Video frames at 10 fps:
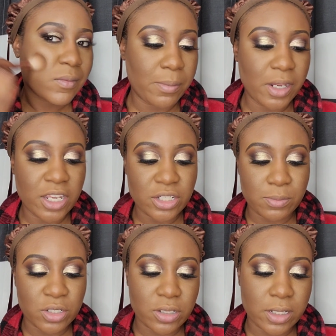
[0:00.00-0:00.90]
for blush
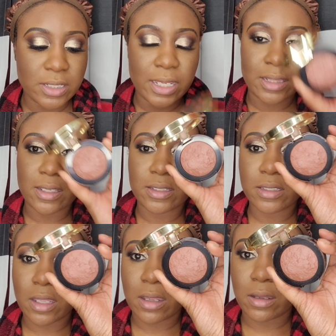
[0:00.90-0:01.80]
I'm just going to take
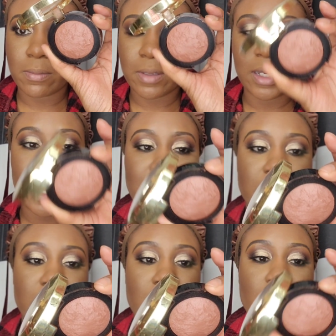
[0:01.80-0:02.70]
this um,
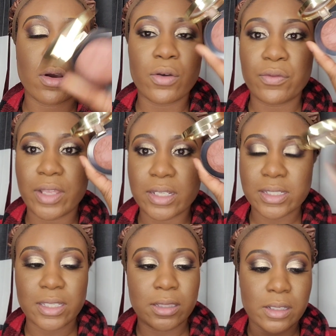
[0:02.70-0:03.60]
Milani Cocoa
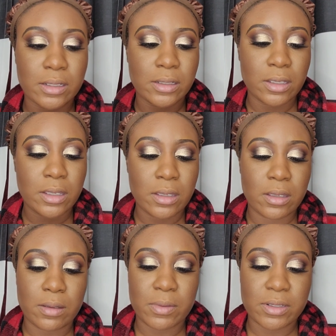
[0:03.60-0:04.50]
Felicita
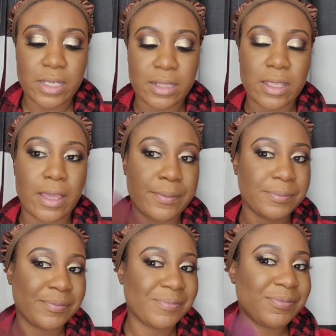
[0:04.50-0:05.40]
I'm going to take that